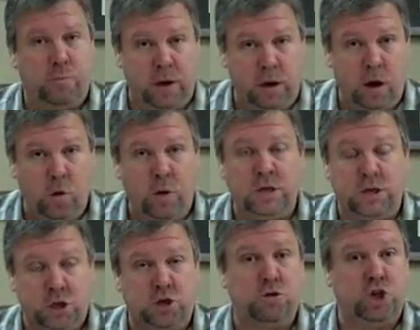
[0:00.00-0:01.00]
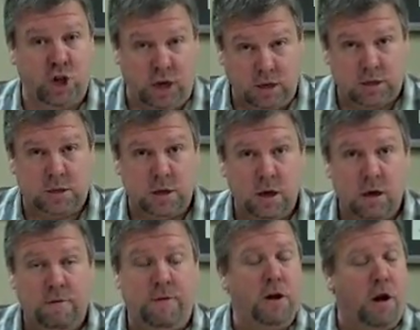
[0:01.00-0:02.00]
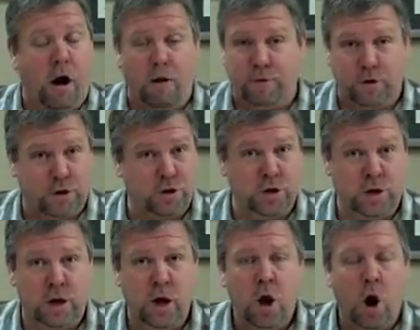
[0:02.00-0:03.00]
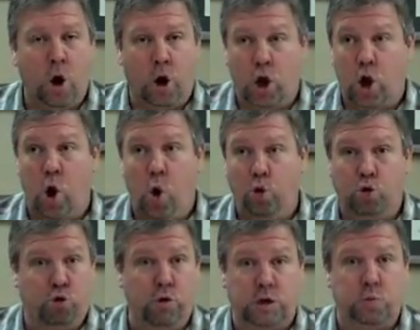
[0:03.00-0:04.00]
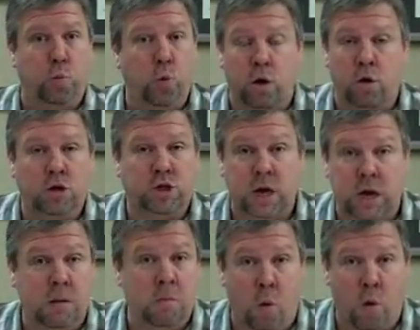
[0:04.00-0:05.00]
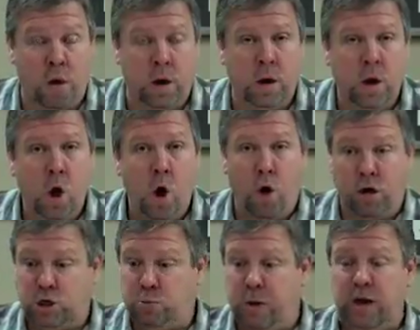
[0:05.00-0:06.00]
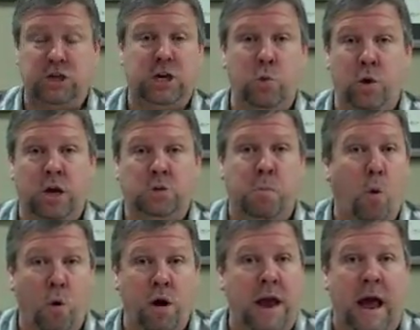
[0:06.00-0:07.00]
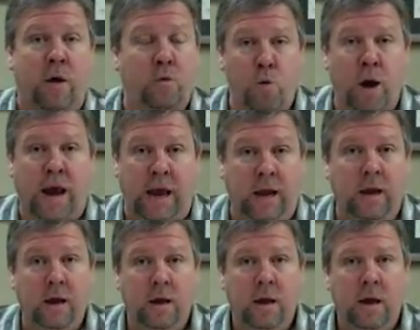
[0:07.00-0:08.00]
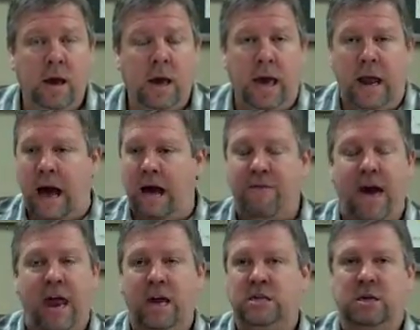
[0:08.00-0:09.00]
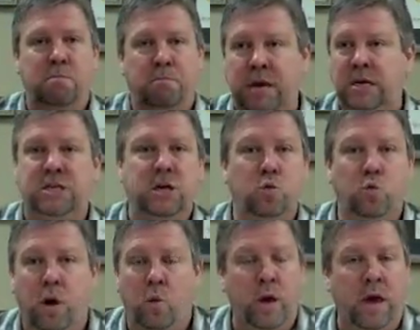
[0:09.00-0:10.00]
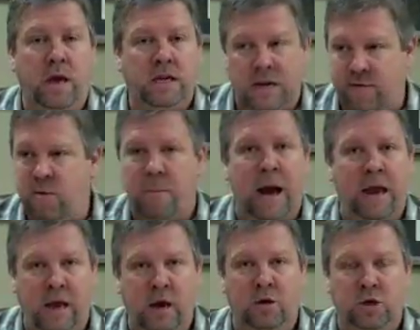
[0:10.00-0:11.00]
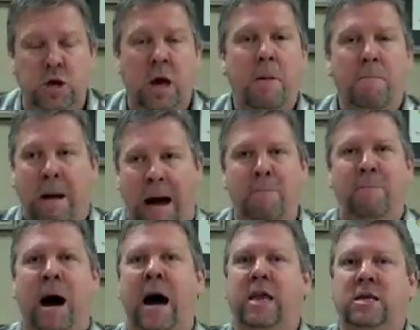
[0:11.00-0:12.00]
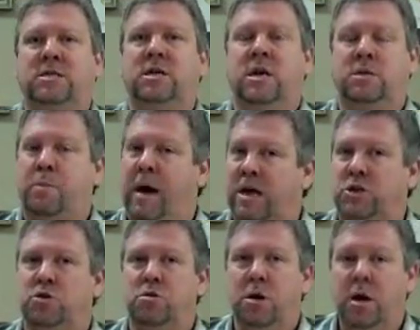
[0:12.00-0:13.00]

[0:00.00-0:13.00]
Pillow and Sister Sheets feel awful good on a cold, crisp winter Sunday morning, or especially when it's pouring down rain. And I've had as busy a week as everybody else. My body says, Pastor,